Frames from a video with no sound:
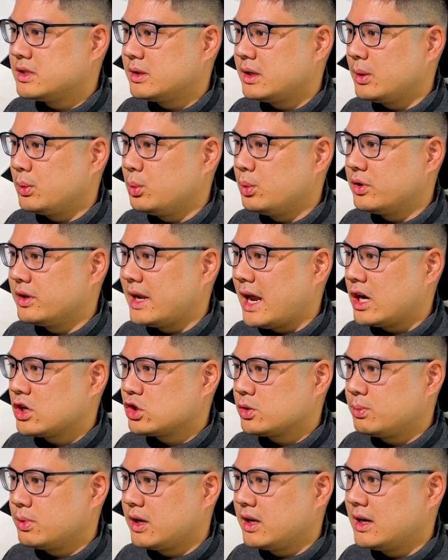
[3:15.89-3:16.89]
with an action
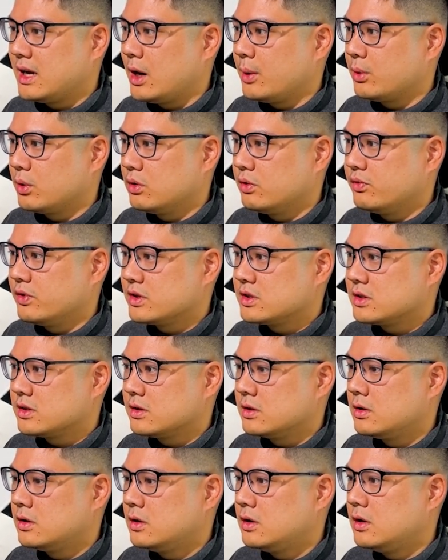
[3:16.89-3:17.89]
plan on how we're going to fix it.
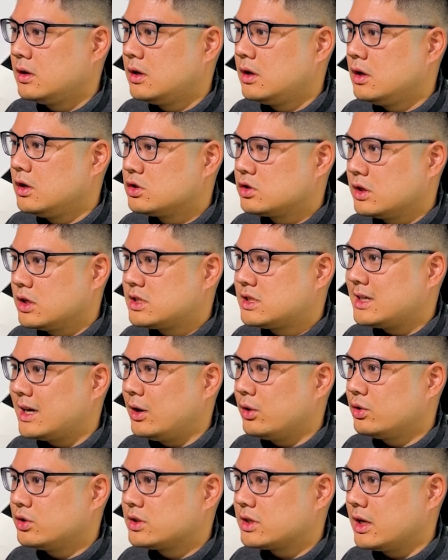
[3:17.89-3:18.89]
So let's see how good
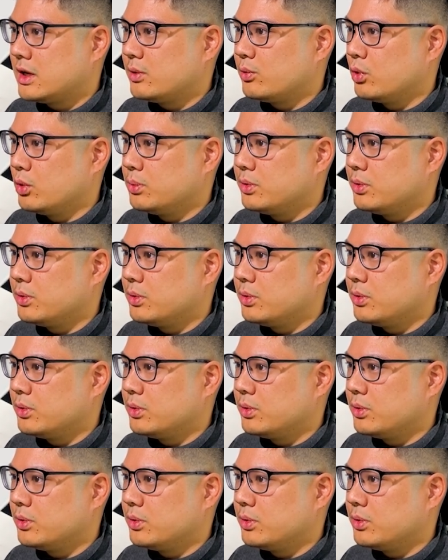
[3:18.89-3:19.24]
is that roleplay.